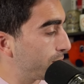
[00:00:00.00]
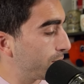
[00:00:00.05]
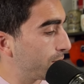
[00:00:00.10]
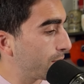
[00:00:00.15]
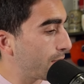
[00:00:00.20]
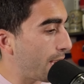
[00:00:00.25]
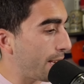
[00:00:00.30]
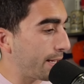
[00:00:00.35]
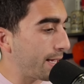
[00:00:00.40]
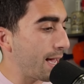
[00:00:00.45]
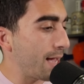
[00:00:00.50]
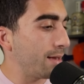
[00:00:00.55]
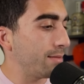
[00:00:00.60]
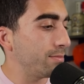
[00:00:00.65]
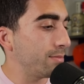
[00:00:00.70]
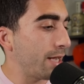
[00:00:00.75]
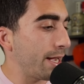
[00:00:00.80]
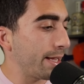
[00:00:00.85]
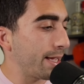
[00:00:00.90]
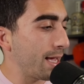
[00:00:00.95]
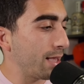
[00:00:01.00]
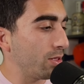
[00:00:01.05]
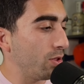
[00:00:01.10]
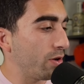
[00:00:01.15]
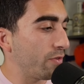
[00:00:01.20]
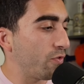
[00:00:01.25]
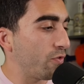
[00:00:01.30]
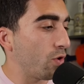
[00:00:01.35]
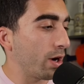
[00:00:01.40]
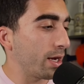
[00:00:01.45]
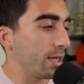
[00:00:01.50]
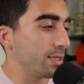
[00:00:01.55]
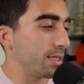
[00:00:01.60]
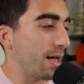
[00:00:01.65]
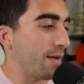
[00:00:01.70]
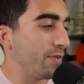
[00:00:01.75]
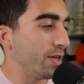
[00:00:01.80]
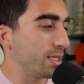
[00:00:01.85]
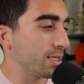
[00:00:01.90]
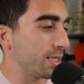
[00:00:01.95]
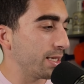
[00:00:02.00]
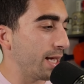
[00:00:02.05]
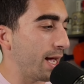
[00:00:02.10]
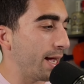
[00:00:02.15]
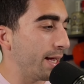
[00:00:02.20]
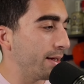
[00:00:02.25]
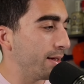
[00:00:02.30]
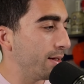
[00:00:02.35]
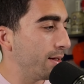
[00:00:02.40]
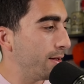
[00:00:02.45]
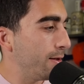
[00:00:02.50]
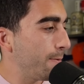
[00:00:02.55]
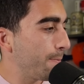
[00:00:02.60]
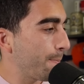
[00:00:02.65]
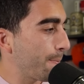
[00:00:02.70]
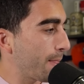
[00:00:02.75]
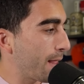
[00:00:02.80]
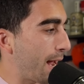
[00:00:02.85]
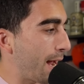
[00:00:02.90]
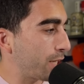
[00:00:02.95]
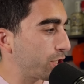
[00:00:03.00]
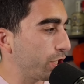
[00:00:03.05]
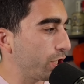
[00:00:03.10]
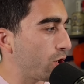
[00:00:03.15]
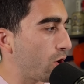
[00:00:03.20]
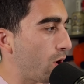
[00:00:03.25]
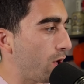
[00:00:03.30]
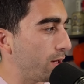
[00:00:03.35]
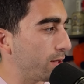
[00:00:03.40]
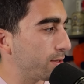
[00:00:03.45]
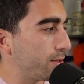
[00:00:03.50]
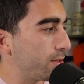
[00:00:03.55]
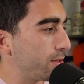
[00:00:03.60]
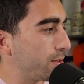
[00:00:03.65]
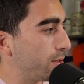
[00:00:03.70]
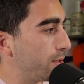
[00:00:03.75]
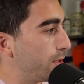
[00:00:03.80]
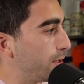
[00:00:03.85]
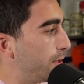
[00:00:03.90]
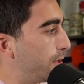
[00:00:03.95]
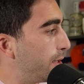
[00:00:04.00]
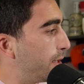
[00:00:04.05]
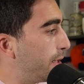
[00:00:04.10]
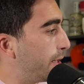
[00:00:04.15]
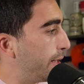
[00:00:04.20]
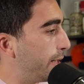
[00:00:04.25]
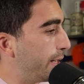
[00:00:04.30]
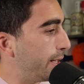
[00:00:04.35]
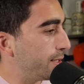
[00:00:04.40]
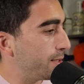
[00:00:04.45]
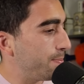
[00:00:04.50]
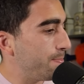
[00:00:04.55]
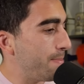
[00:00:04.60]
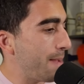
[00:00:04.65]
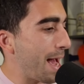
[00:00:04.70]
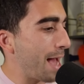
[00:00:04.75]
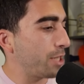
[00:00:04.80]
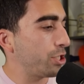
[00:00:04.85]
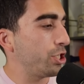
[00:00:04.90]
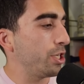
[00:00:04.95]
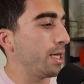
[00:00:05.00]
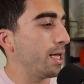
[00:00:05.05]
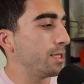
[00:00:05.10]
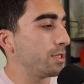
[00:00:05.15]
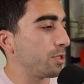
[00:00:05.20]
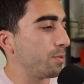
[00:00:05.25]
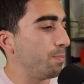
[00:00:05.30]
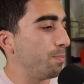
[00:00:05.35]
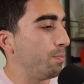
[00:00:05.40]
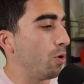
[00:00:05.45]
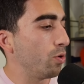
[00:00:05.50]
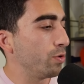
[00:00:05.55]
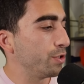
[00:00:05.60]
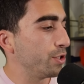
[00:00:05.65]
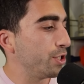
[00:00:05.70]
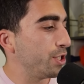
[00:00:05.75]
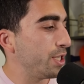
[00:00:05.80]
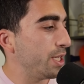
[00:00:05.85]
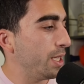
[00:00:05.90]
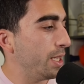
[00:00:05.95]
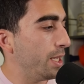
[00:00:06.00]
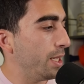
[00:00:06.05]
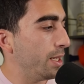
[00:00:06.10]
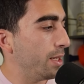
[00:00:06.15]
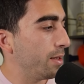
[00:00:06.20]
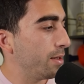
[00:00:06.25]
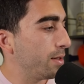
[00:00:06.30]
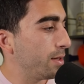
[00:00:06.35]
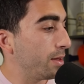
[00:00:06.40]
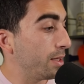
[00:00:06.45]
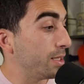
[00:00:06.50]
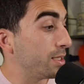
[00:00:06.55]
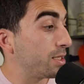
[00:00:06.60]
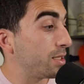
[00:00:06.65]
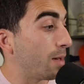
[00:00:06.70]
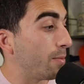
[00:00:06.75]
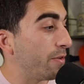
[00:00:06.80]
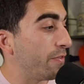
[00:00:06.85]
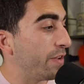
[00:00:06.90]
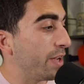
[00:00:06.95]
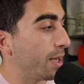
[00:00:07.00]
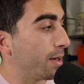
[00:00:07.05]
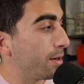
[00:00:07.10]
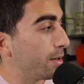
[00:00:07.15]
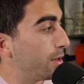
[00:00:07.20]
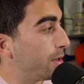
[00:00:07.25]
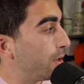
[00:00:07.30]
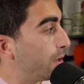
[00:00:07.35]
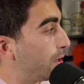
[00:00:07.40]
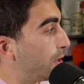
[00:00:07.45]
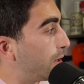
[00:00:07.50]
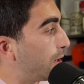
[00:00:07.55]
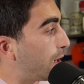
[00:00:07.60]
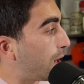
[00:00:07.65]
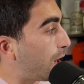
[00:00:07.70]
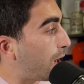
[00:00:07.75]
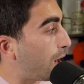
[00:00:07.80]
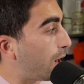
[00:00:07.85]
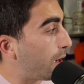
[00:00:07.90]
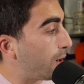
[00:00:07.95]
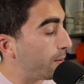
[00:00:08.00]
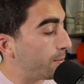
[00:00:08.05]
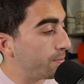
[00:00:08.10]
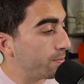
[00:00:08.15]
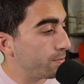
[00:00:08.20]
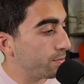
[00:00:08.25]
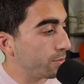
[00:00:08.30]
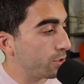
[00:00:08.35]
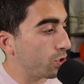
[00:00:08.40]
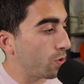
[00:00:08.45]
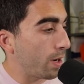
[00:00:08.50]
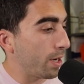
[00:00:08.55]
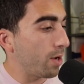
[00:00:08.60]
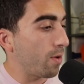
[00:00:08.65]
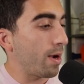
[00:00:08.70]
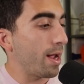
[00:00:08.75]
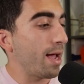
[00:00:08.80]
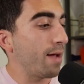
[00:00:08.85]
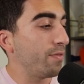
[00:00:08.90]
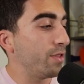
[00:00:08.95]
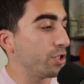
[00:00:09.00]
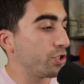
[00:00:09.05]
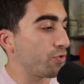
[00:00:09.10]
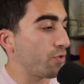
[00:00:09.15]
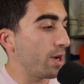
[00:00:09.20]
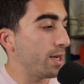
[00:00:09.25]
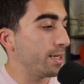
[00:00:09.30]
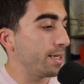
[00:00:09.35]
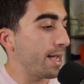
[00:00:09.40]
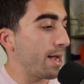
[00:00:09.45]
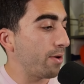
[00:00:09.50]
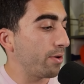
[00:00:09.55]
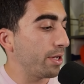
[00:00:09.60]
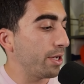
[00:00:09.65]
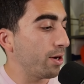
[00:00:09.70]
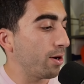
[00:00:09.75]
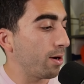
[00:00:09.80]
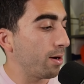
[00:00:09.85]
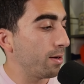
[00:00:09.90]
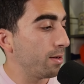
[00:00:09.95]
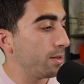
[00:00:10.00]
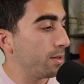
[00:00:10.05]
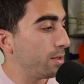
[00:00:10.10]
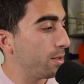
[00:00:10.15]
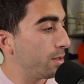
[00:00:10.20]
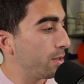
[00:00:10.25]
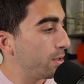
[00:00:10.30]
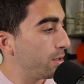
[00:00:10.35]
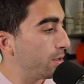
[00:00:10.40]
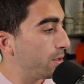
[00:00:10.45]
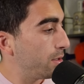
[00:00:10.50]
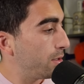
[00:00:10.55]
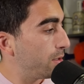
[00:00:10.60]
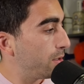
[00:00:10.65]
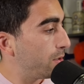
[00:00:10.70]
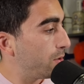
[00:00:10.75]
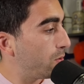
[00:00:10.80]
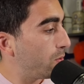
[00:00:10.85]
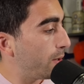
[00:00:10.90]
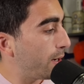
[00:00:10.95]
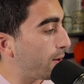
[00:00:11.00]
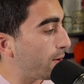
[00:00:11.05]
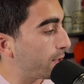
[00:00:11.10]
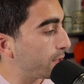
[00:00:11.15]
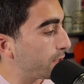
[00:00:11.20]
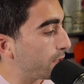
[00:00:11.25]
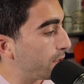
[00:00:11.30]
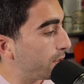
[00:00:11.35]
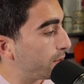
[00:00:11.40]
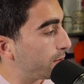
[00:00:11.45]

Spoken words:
I can look for it because obviously I actually called his match against Bonzi, at least some of it. So I know I have this written down here. Where is it?